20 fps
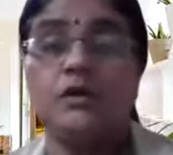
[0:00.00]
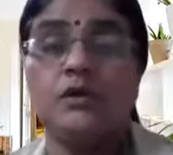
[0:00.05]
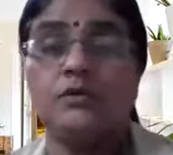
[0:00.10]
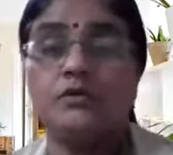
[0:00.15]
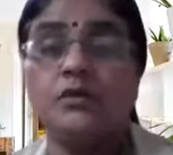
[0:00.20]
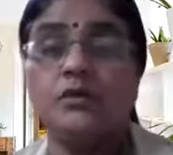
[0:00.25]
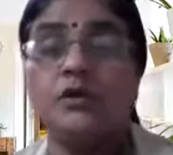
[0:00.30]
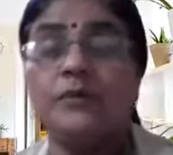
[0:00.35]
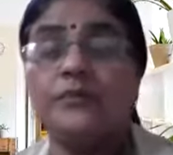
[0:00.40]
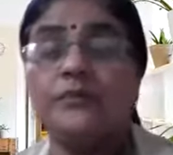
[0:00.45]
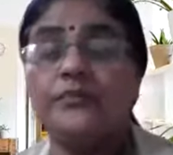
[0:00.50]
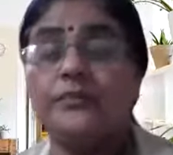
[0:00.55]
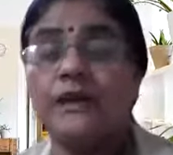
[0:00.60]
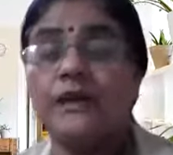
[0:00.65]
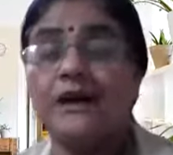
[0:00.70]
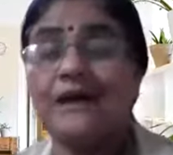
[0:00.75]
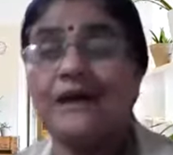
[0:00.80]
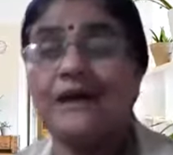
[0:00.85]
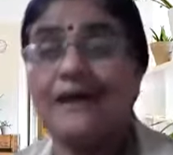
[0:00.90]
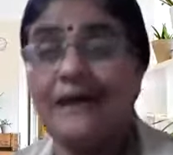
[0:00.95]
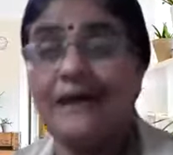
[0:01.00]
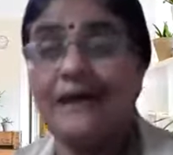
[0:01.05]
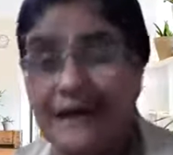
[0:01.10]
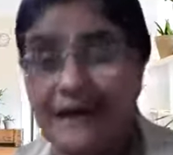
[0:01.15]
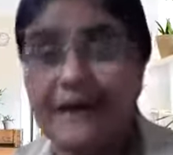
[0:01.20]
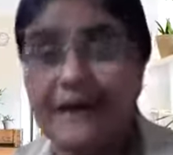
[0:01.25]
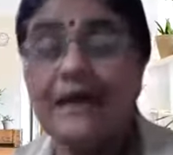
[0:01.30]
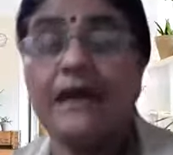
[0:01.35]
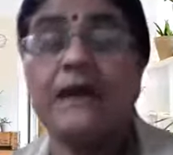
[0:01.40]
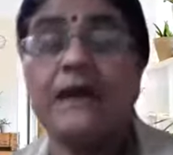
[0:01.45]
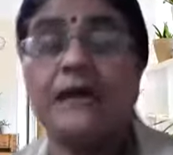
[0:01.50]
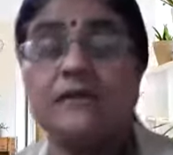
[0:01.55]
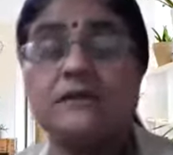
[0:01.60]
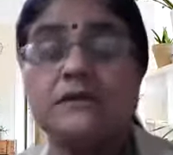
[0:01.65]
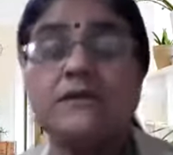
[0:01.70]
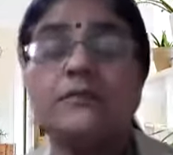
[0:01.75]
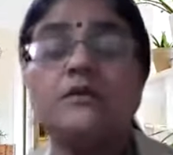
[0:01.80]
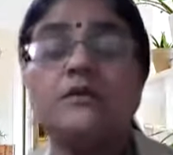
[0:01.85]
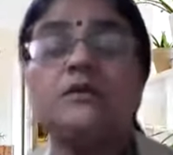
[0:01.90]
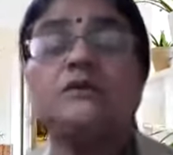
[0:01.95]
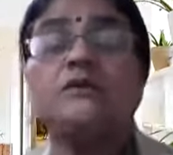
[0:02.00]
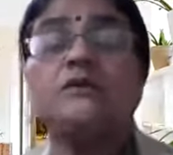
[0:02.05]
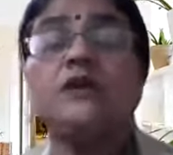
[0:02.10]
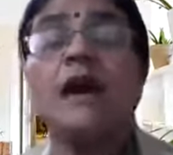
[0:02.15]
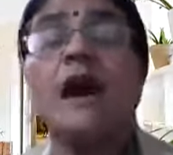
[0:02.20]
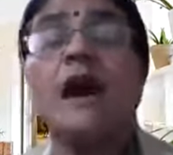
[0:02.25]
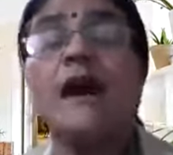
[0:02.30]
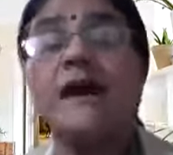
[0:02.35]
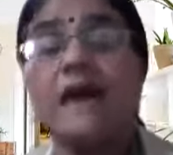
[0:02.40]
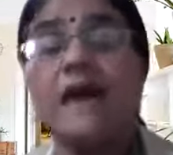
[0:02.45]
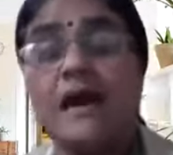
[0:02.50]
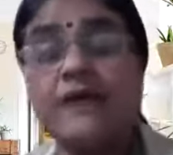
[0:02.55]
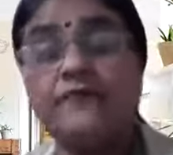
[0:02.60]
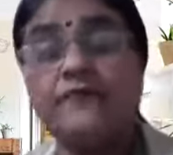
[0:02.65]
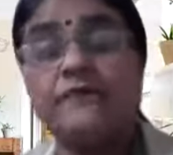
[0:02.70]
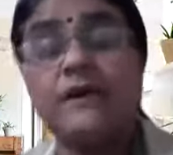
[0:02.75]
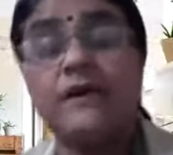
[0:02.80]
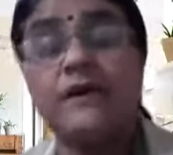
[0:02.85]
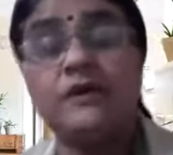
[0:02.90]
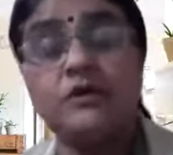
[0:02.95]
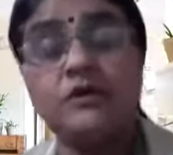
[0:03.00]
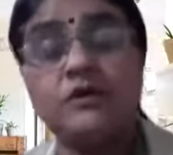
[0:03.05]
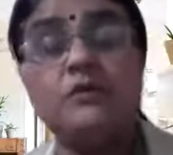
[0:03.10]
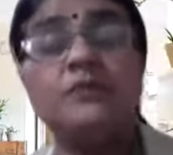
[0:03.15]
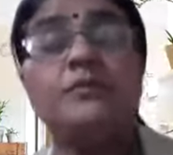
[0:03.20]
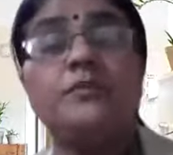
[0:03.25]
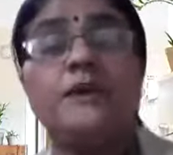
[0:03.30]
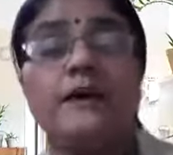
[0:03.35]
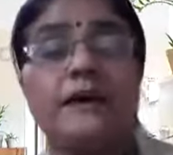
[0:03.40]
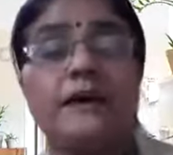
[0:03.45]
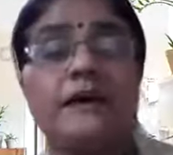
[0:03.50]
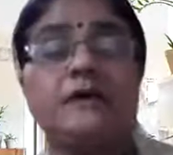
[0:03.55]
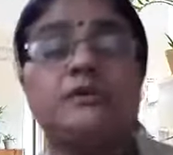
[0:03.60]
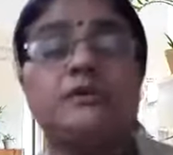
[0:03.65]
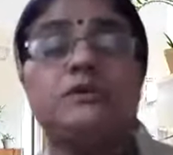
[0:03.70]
So A, suppose I have blood group A,